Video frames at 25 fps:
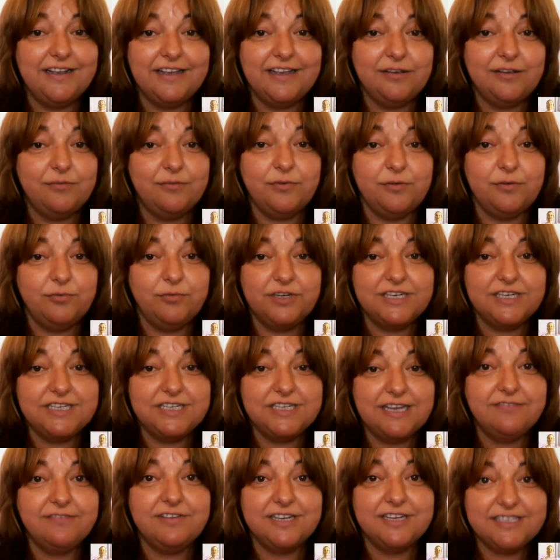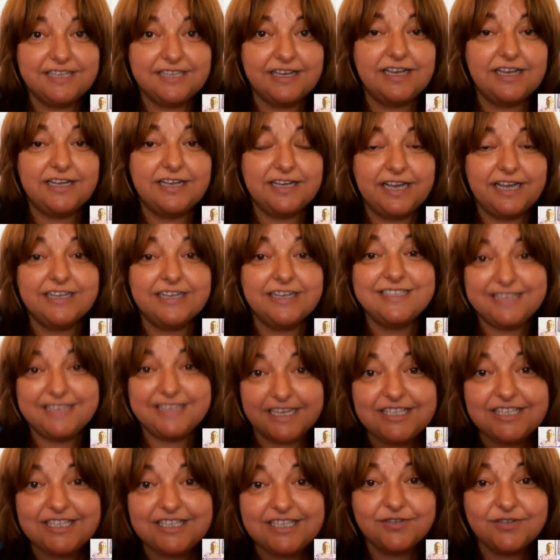We wouldn't have
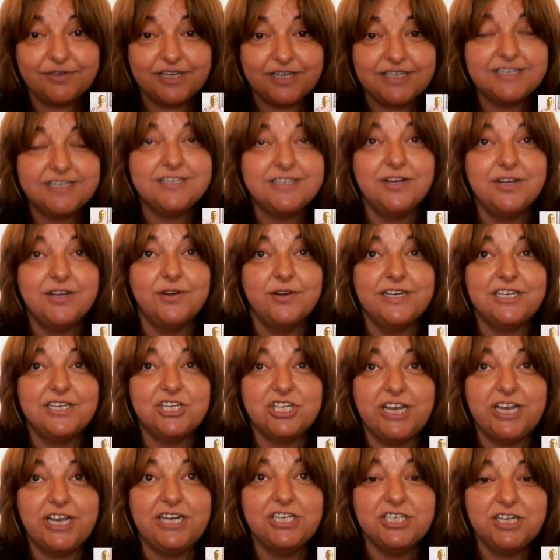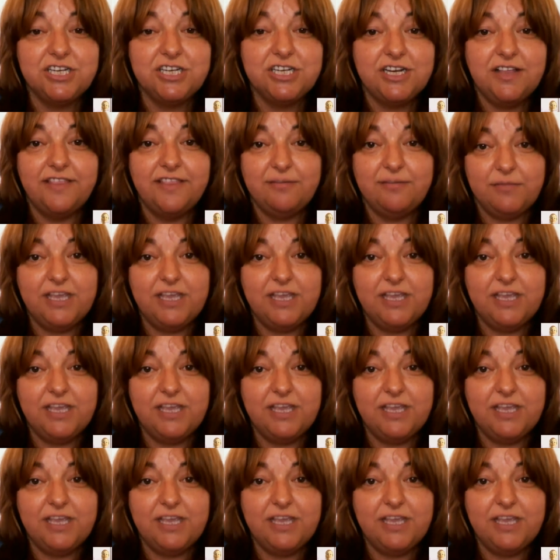access to it. So it changed.